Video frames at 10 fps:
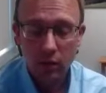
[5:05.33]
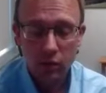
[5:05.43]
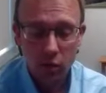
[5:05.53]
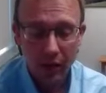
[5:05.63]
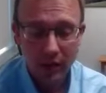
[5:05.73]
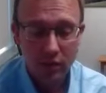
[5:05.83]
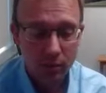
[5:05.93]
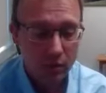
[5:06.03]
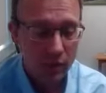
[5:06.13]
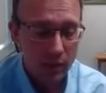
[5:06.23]
So that's
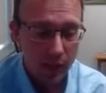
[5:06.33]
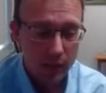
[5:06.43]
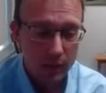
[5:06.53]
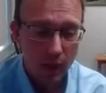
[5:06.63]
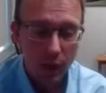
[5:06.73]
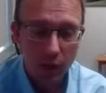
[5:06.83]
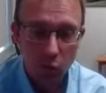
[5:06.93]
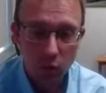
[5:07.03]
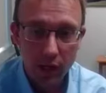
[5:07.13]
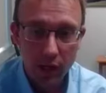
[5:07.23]
something that
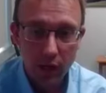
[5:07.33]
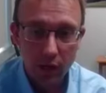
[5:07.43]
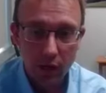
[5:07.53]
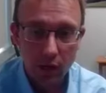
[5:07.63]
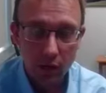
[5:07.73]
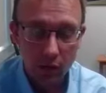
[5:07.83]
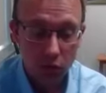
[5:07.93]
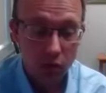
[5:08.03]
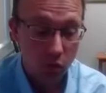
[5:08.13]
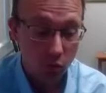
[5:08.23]
we and
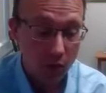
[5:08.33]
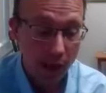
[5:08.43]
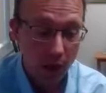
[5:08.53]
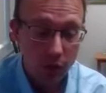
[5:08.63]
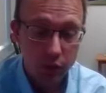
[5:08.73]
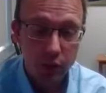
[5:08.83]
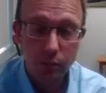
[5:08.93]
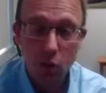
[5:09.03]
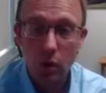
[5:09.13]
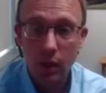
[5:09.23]
just the radiology
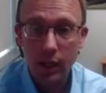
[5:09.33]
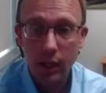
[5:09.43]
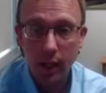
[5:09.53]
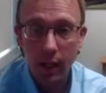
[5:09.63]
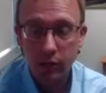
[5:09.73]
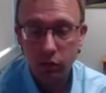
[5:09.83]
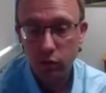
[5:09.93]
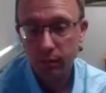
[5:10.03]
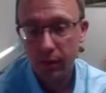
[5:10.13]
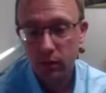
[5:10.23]
community has a
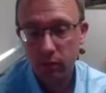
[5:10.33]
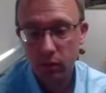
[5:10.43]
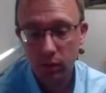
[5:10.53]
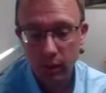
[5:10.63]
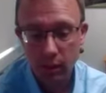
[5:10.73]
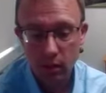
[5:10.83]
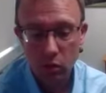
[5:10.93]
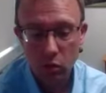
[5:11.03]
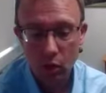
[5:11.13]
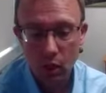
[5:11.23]
responsibility
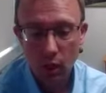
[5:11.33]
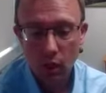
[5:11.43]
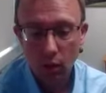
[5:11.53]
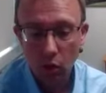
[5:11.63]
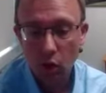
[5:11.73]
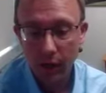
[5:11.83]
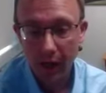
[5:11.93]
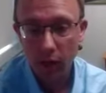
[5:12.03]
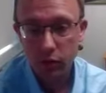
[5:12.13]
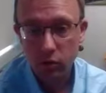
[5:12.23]
to learn
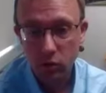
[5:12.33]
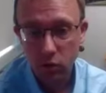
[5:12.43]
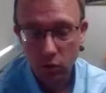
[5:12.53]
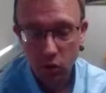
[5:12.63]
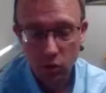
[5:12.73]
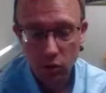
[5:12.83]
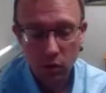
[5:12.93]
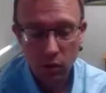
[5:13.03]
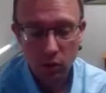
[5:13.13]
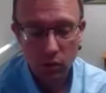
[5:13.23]
how to use
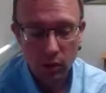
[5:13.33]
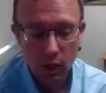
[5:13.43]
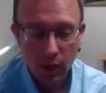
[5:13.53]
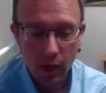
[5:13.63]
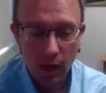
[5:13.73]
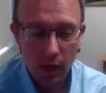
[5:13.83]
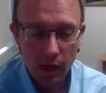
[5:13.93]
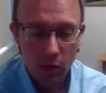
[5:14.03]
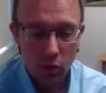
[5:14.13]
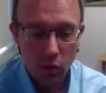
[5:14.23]
those
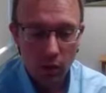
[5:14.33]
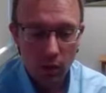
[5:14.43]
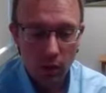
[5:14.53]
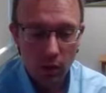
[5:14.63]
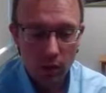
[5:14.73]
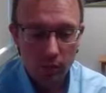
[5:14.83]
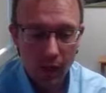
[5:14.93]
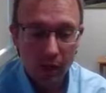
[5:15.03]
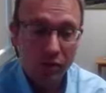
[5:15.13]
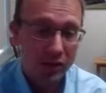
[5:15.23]

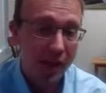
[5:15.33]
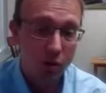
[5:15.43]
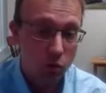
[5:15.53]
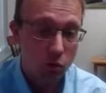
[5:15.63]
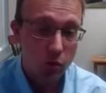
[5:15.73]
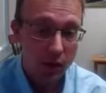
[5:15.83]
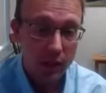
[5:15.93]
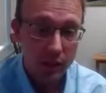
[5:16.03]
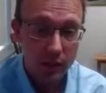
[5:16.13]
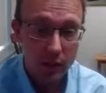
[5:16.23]
on the scanners where they
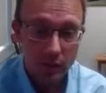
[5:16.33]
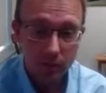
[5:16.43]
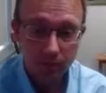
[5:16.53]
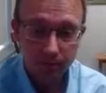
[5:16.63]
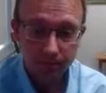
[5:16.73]
exist.